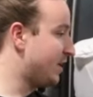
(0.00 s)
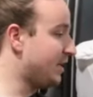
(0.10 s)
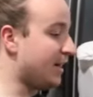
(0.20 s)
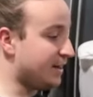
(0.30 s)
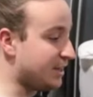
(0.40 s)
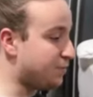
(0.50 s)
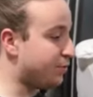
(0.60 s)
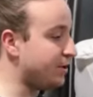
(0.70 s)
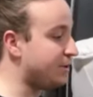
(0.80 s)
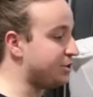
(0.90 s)
And yeah, that's
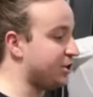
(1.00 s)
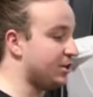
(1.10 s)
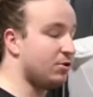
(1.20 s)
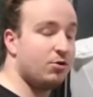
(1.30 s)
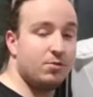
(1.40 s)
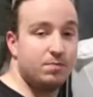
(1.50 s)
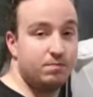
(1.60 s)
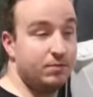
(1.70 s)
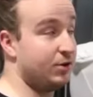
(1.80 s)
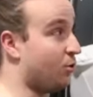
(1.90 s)
pretty much it. The whole
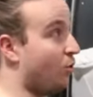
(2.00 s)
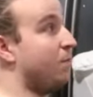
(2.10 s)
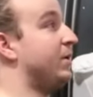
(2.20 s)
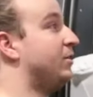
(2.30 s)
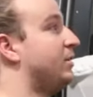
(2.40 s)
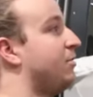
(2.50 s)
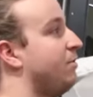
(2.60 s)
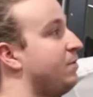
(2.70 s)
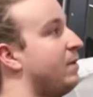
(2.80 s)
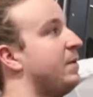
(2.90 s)
the whole build. I
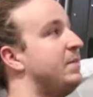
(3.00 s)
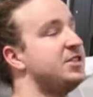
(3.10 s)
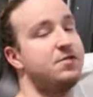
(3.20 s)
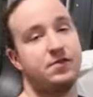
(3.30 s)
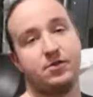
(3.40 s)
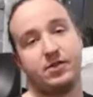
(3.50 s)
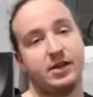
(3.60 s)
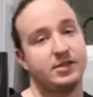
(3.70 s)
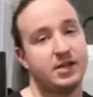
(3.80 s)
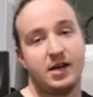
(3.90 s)
know we probably missed a few
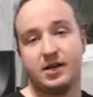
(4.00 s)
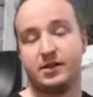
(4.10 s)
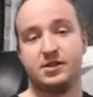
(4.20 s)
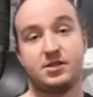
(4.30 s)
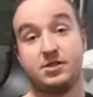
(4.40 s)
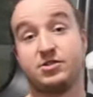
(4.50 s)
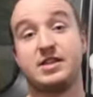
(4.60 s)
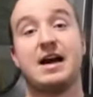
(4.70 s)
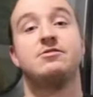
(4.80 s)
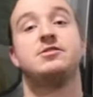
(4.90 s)
things. Listen, there's
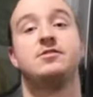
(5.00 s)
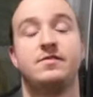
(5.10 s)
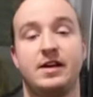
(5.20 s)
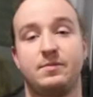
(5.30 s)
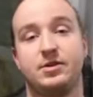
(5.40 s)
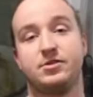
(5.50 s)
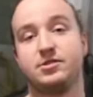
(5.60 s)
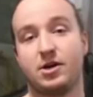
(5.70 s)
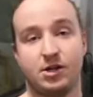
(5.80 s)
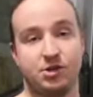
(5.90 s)
thousands of van
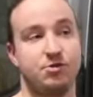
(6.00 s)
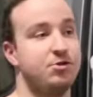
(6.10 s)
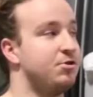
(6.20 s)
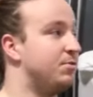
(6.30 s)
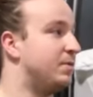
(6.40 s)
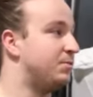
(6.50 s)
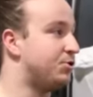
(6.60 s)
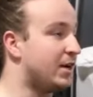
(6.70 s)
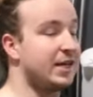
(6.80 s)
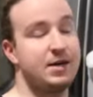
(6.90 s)
builds on YouTube.
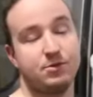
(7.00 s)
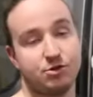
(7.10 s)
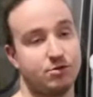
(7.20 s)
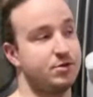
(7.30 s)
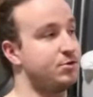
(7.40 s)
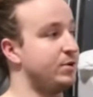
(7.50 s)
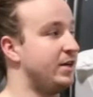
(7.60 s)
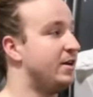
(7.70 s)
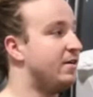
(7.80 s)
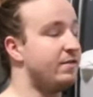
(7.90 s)
Trying to keep it short and
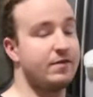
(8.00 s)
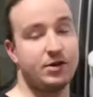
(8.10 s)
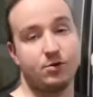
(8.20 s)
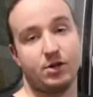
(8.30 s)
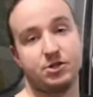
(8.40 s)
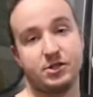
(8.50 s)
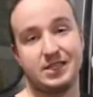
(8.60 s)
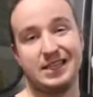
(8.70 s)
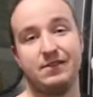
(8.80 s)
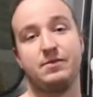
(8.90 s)
sweet. If you have any
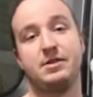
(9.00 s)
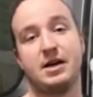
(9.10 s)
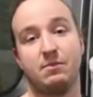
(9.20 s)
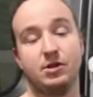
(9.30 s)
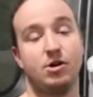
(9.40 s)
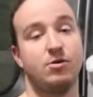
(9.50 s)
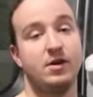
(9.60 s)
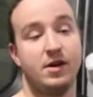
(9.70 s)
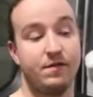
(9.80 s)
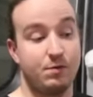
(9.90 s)
questions, leave them down below.
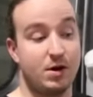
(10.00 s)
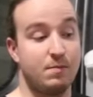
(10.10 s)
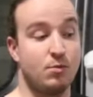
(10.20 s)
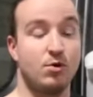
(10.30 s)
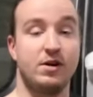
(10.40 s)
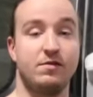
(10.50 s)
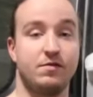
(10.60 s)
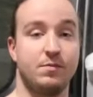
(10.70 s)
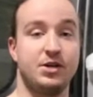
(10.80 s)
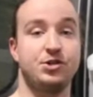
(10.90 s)
If you want more
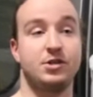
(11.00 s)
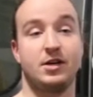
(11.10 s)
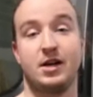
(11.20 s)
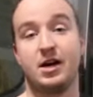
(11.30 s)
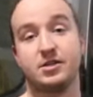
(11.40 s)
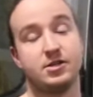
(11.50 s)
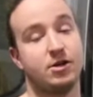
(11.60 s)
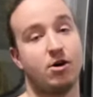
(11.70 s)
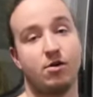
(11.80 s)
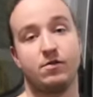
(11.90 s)
information on us
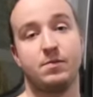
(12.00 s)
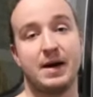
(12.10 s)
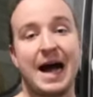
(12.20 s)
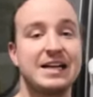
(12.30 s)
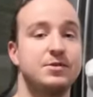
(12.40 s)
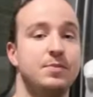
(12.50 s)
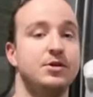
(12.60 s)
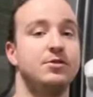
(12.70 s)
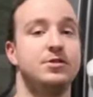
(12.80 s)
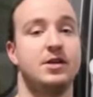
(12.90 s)
and all of our past
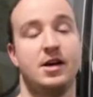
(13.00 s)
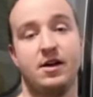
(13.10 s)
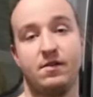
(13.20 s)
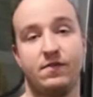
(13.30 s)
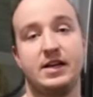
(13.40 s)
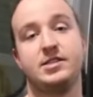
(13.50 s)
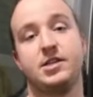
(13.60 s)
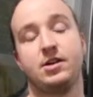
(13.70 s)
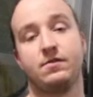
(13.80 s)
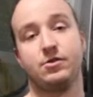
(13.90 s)
builds,
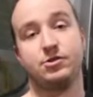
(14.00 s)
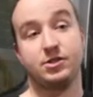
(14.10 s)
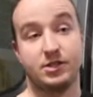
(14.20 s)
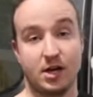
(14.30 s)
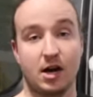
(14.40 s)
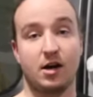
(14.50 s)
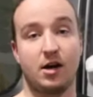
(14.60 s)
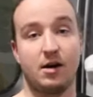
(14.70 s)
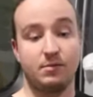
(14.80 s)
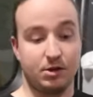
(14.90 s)

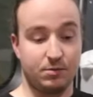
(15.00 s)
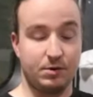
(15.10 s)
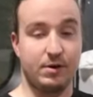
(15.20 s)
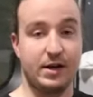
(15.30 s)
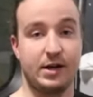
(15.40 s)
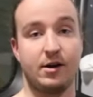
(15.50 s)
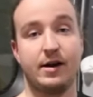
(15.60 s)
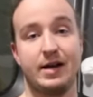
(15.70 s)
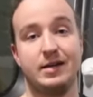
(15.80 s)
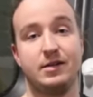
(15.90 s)
vanciniconversions.com. Link will be right here
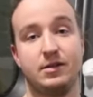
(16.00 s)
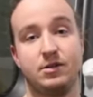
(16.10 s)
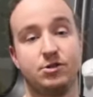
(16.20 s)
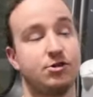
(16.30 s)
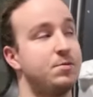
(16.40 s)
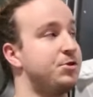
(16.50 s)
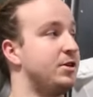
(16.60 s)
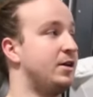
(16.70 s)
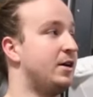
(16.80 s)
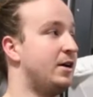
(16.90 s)
and in the
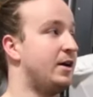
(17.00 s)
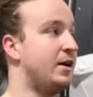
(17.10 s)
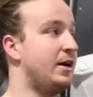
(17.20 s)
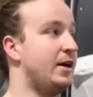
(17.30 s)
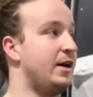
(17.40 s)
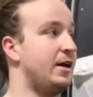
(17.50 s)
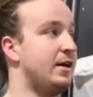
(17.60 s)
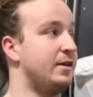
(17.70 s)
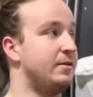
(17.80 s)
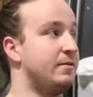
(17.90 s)
description.
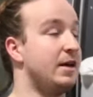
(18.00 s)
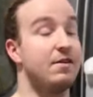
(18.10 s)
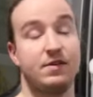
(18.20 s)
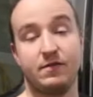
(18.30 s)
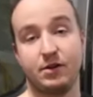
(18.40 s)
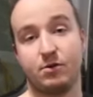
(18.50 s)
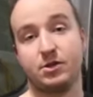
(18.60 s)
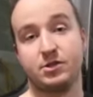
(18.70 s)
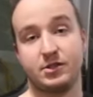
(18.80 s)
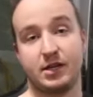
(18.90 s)
And yeah, if you have any
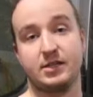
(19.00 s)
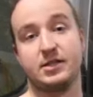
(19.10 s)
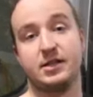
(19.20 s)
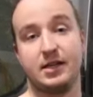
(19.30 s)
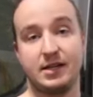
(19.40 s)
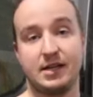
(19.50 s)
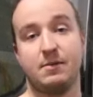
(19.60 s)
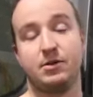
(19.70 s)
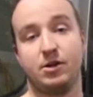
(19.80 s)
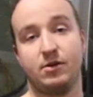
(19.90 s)
questions, like I said,
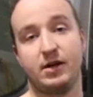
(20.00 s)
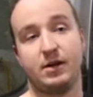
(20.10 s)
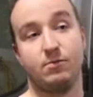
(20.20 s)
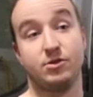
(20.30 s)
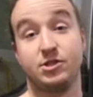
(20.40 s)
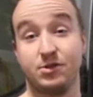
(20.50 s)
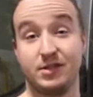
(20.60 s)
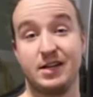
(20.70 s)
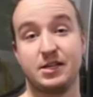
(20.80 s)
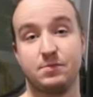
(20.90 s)
down below, and we'll see you
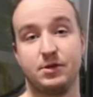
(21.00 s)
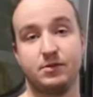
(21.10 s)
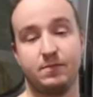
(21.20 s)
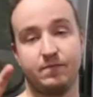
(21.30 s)
in the next build.